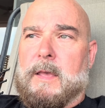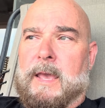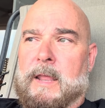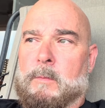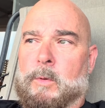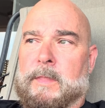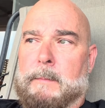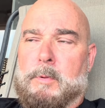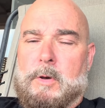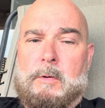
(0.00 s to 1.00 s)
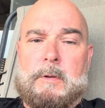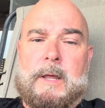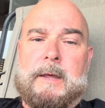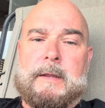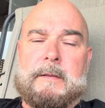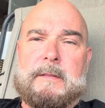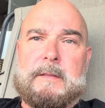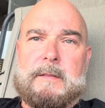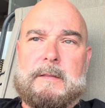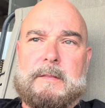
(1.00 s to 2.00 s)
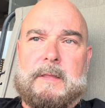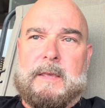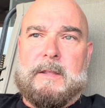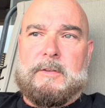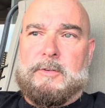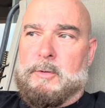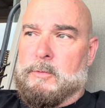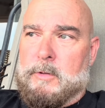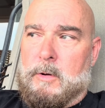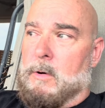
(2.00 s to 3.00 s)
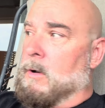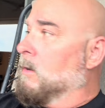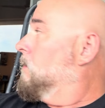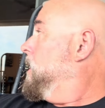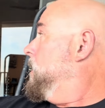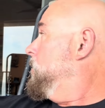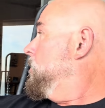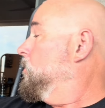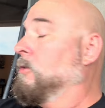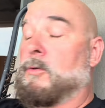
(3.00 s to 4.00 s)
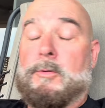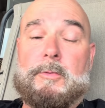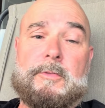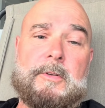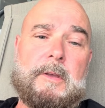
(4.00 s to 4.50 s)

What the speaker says: And when they book online, they get to choose their art, they get to choose,